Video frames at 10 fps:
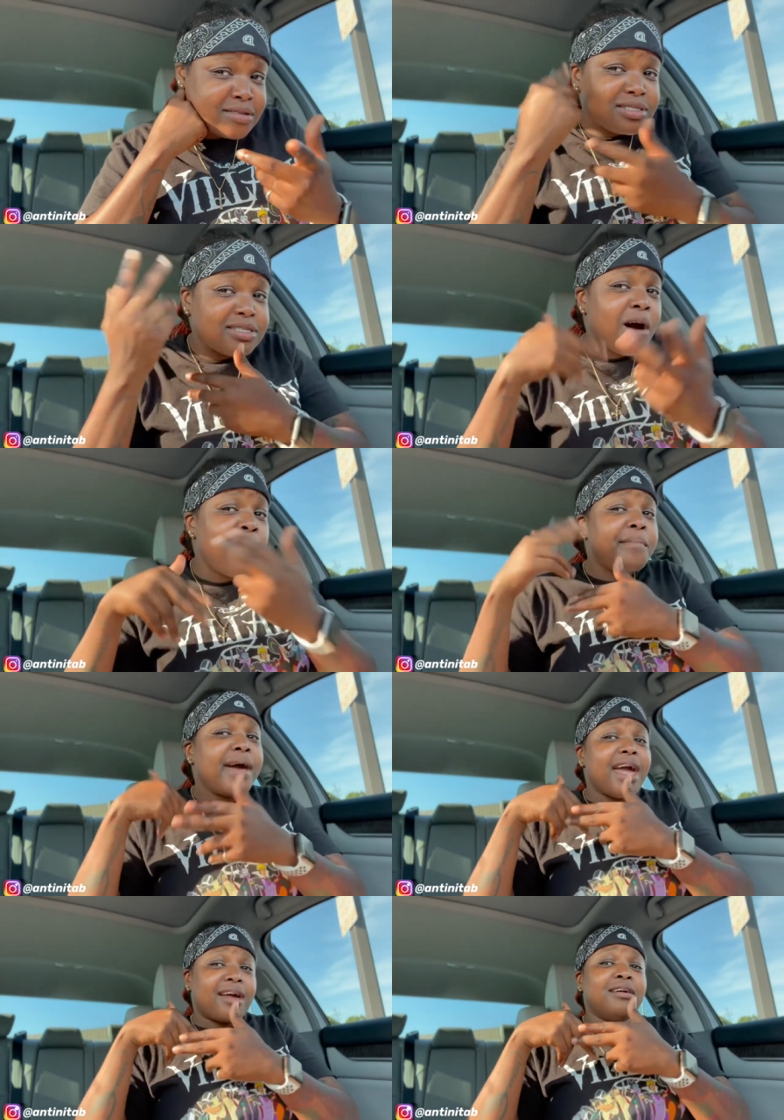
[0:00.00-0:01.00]
talk
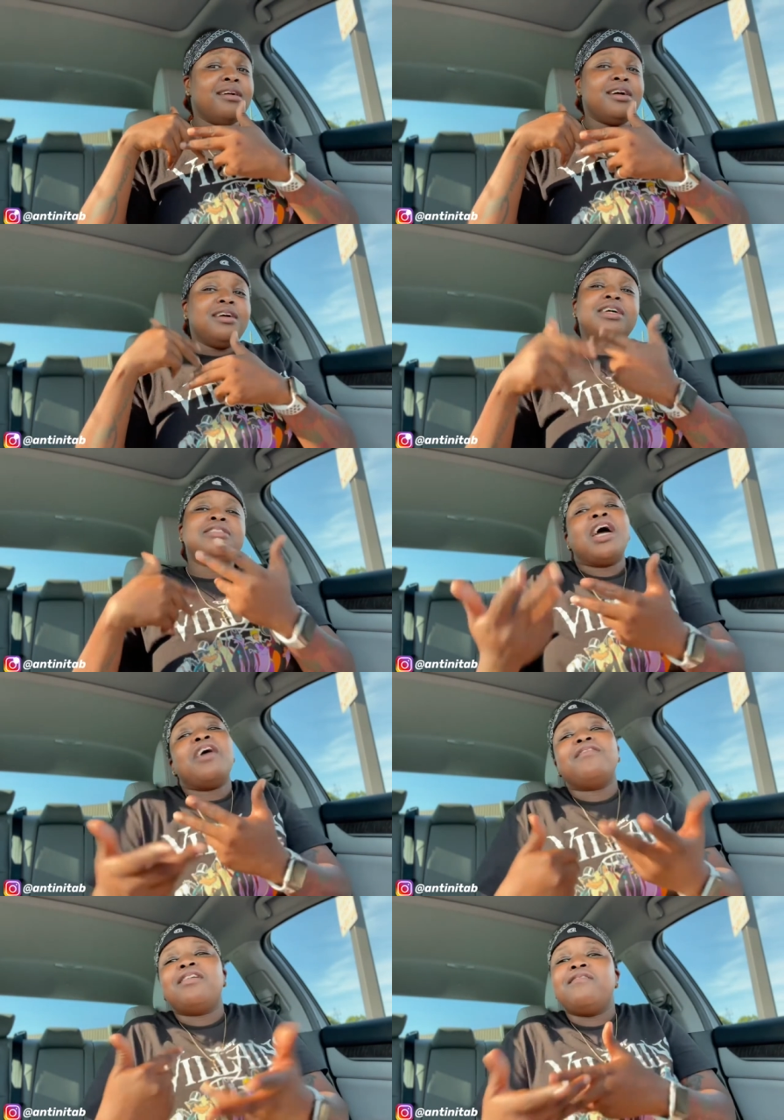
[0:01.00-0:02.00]
back. Let's
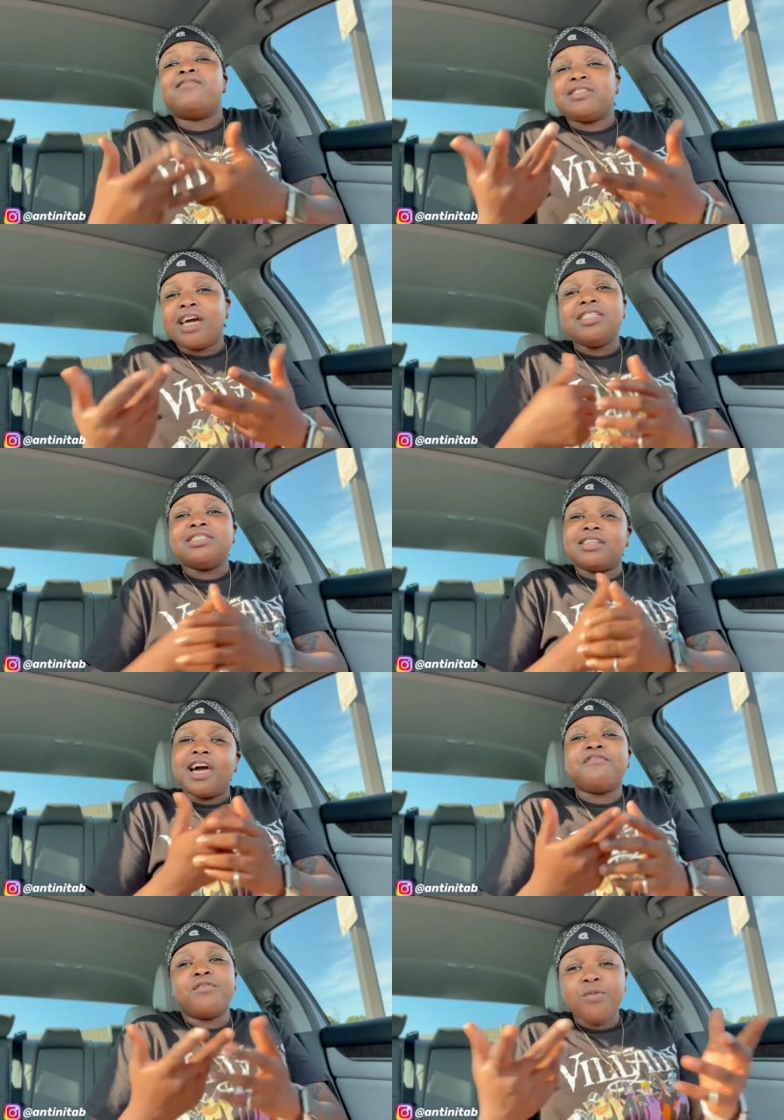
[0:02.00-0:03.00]
have a conversation,
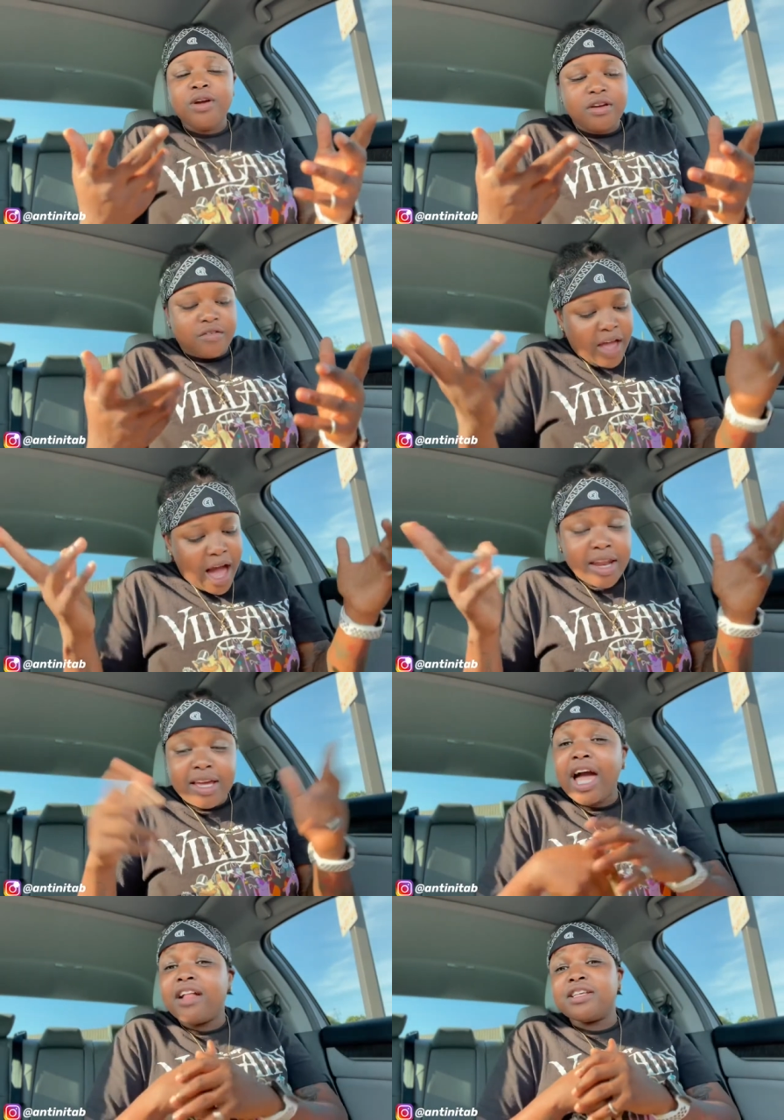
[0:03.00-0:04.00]
like for real. If y'all didn't
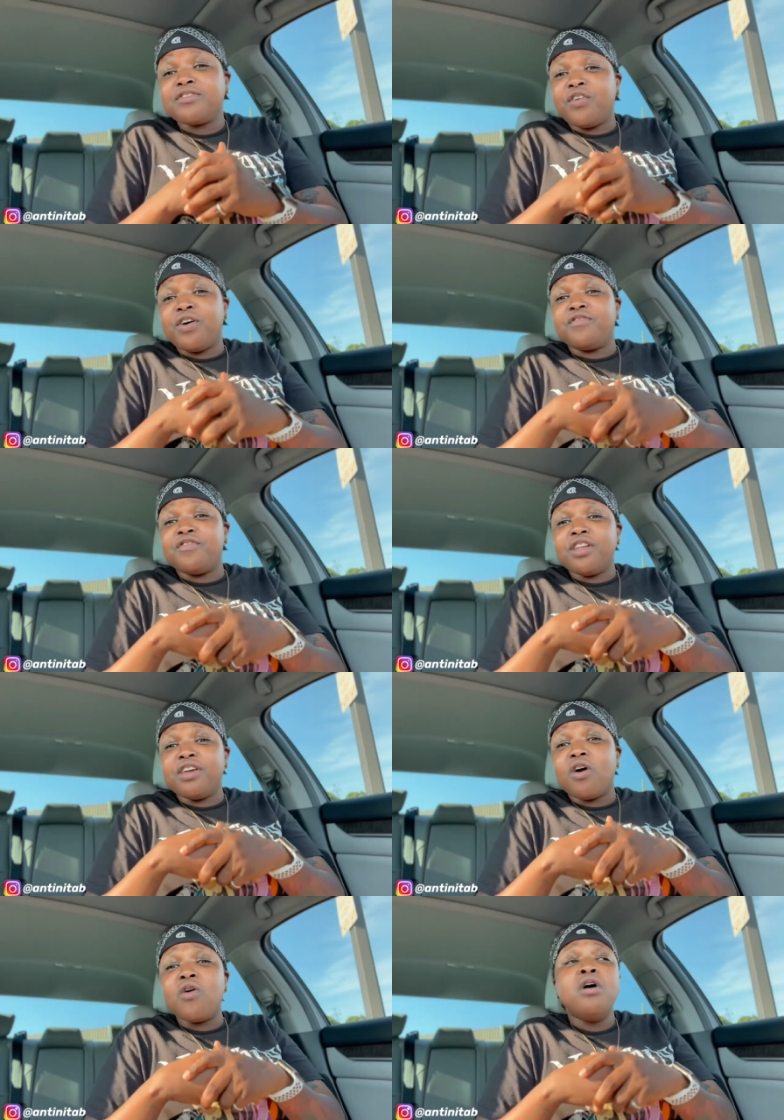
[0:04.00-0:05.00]
got this far in the
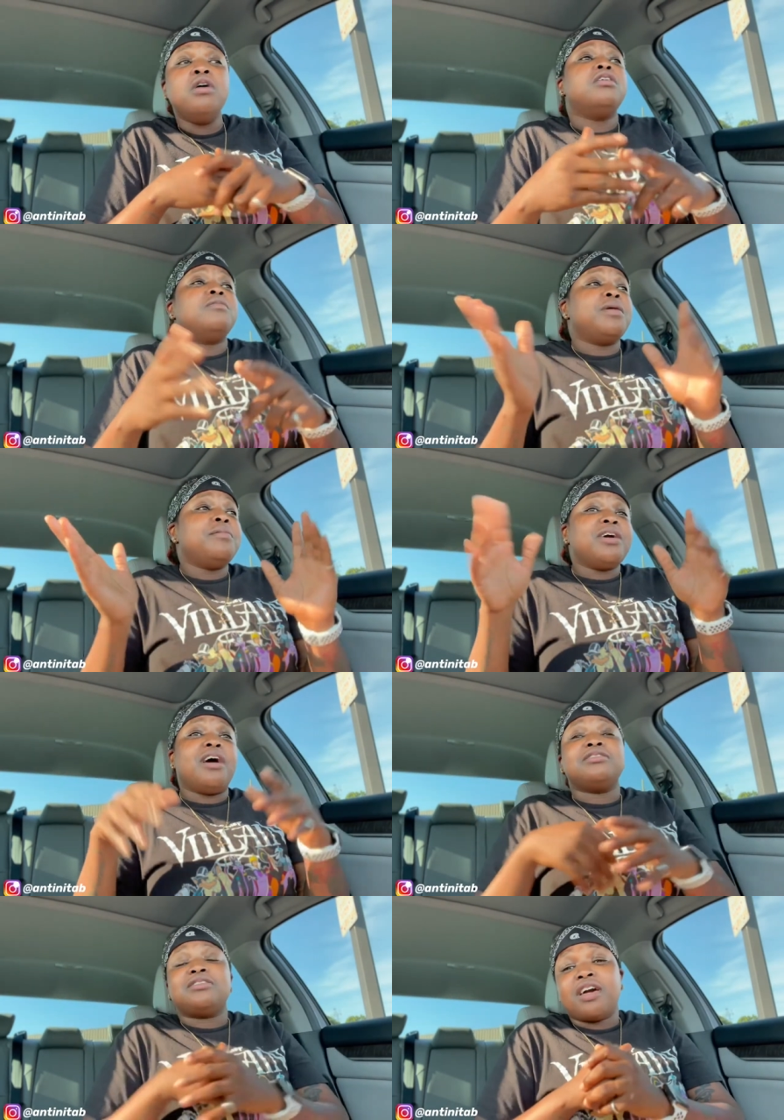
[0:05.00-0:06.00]
video, maybe
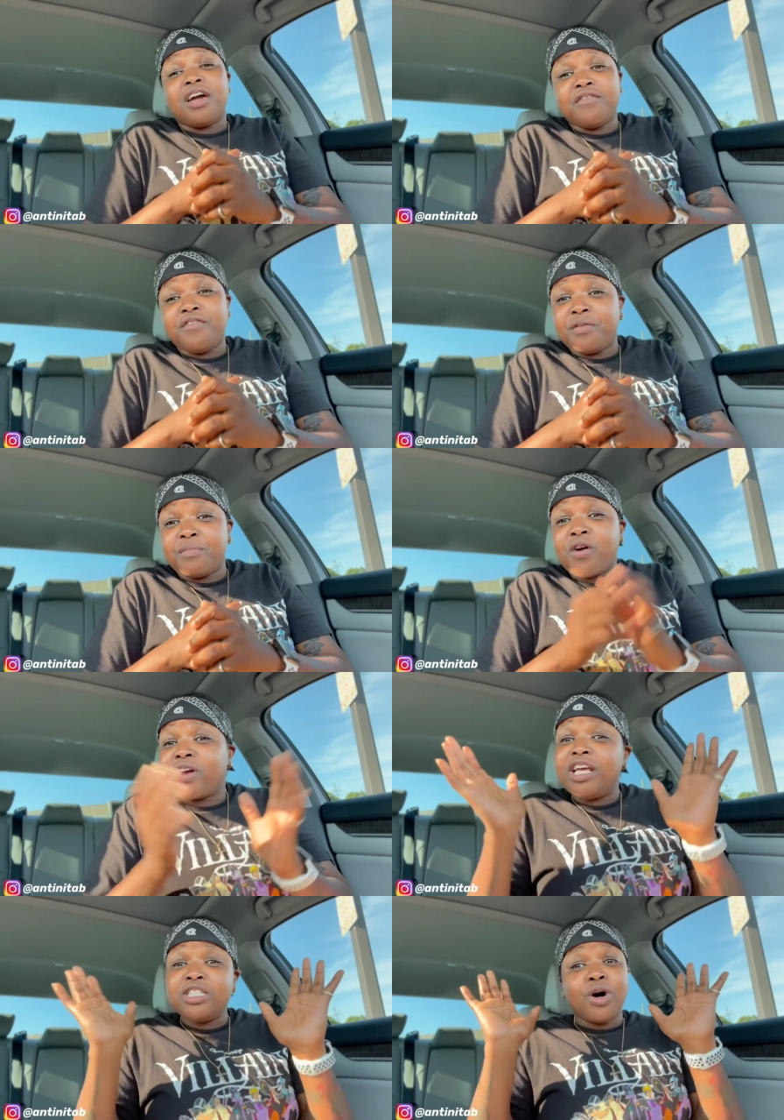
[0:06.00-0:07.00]
y'all just came for the burger.
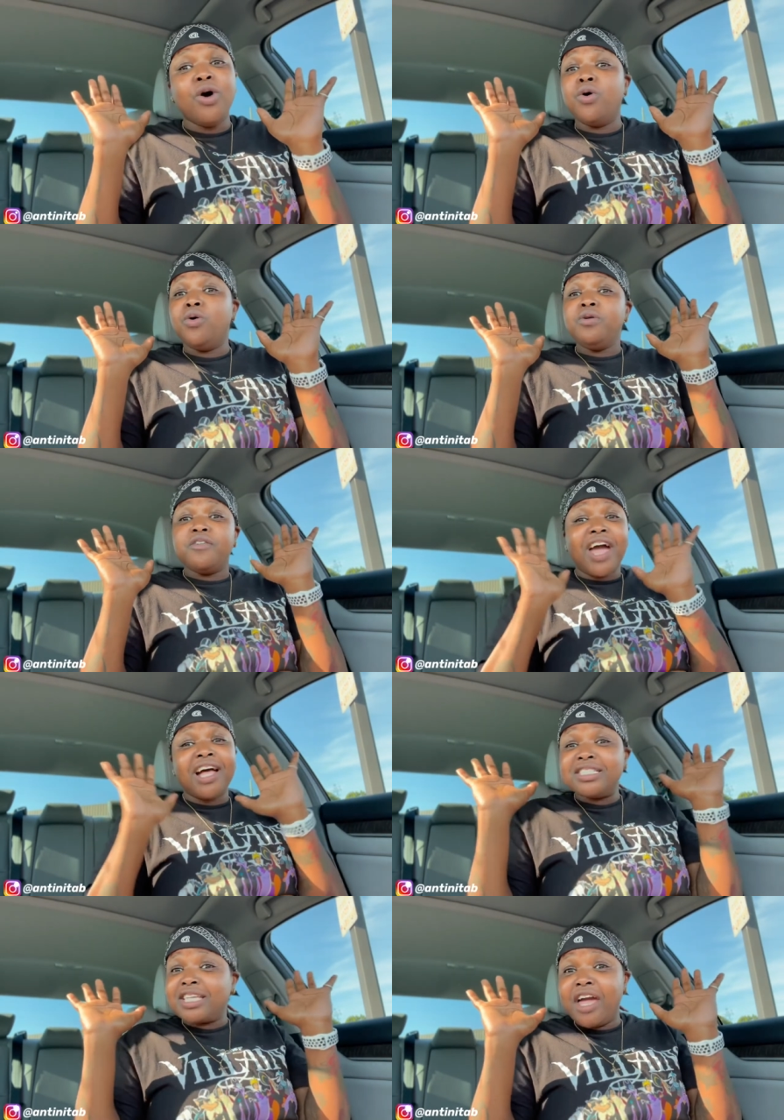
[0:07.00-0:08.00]
That's cool. If y'all
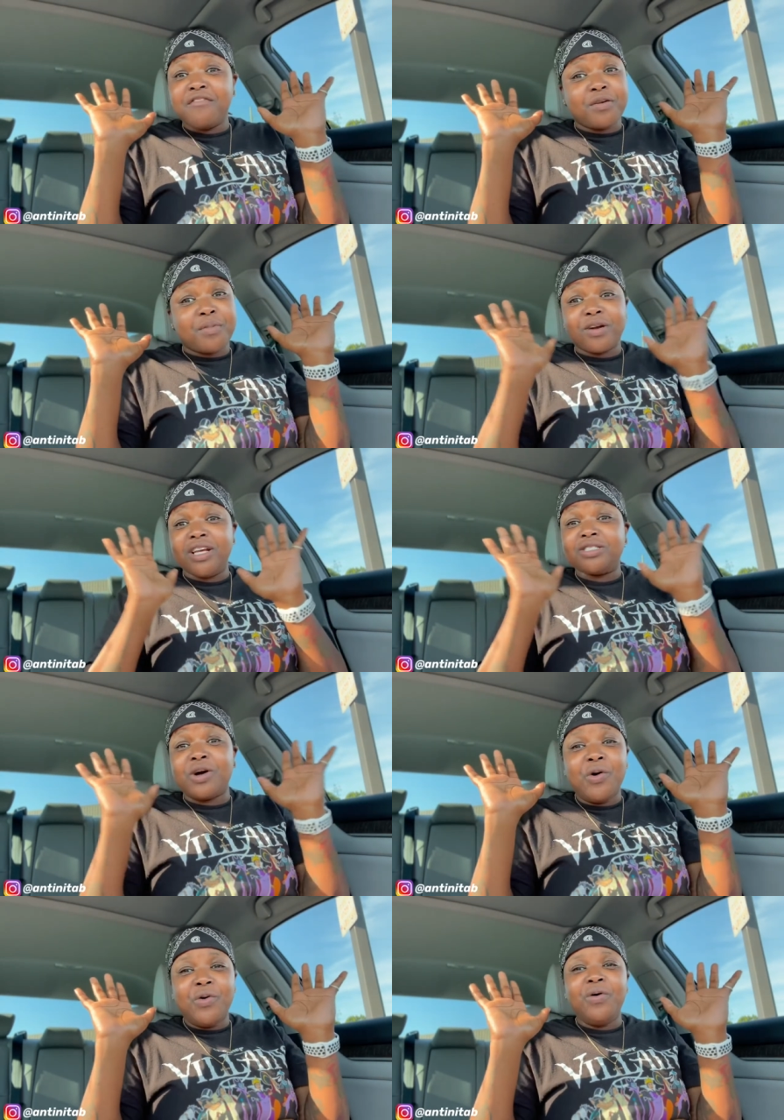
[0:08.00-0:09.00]
just came for the burger, that's
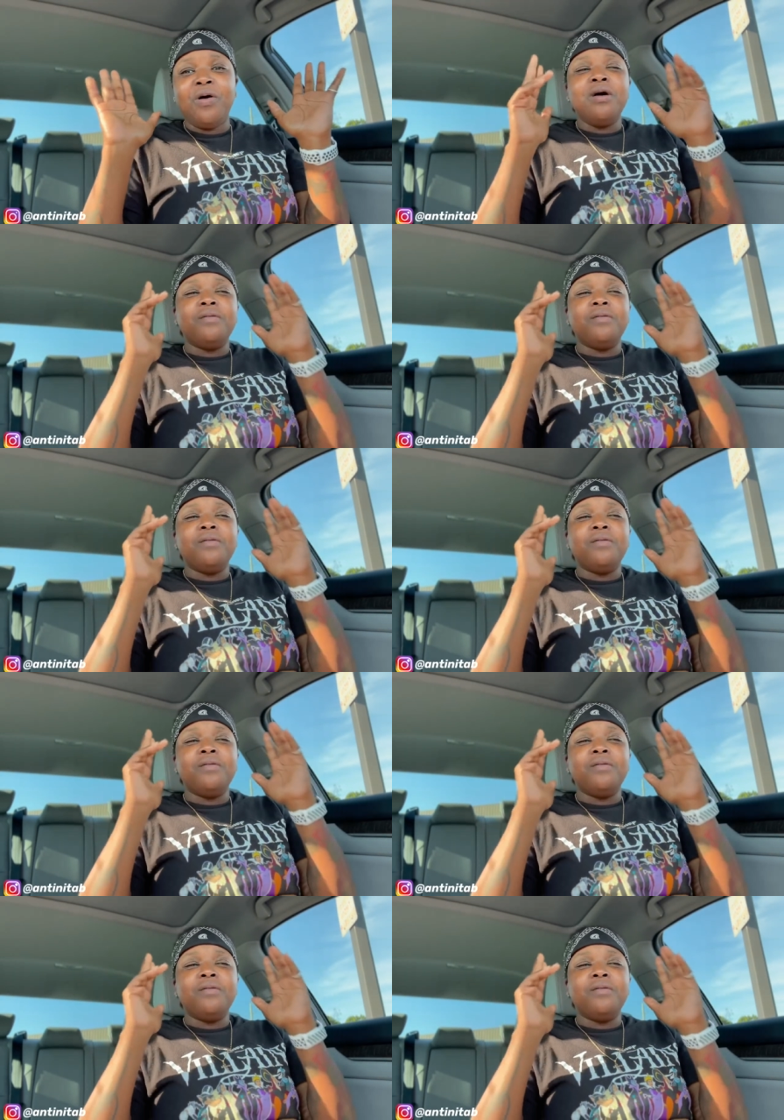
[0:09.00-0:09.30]
cool.